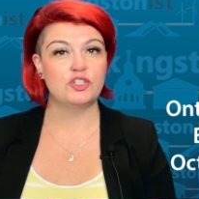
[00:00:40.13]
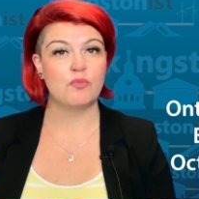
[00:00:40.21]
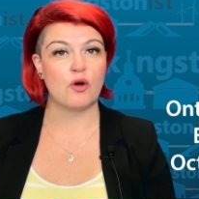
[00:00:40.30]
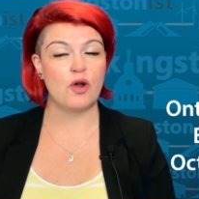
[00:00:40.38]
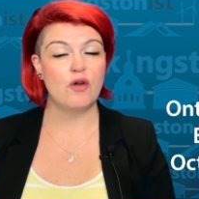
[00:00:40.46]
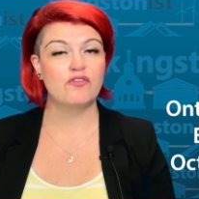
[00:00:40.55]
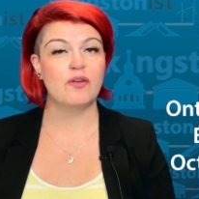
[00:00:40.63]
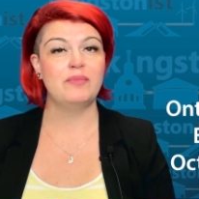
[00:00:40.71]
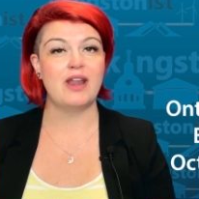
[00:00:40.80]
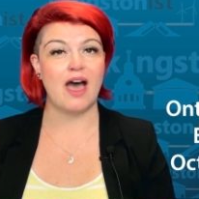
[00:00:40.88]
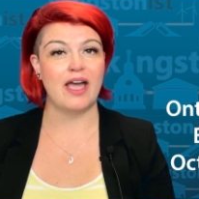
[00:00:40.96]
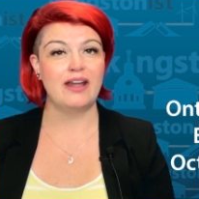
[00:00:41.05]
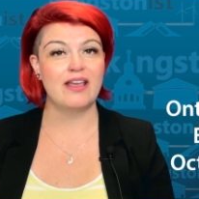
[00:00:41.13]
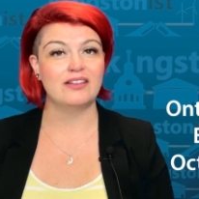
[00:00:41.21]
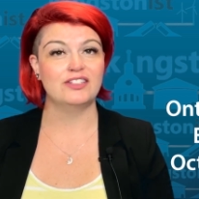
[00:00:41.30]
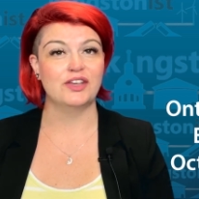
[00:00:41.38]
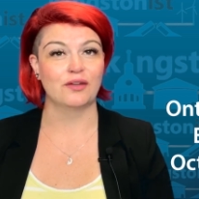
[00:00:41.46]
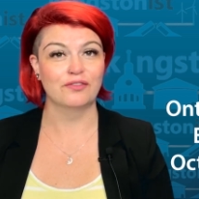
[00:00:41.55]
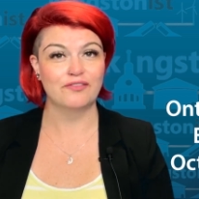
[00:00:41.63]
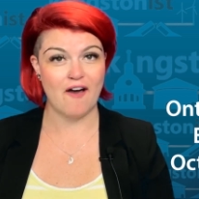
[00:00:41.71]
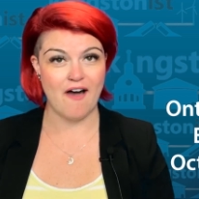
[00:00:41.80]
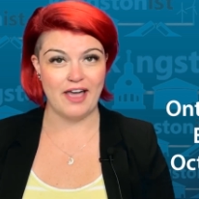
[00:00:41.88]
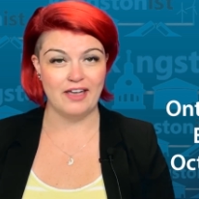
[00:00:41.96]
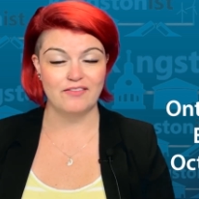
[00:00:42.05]
tomorrow from 9 until
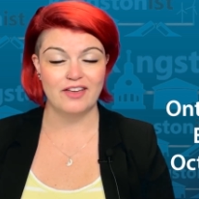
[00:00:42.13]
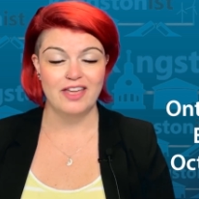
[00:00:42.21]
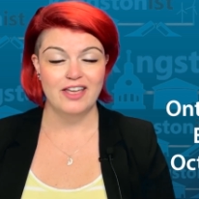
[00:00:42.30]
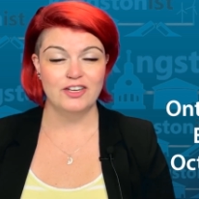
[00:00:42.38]
5.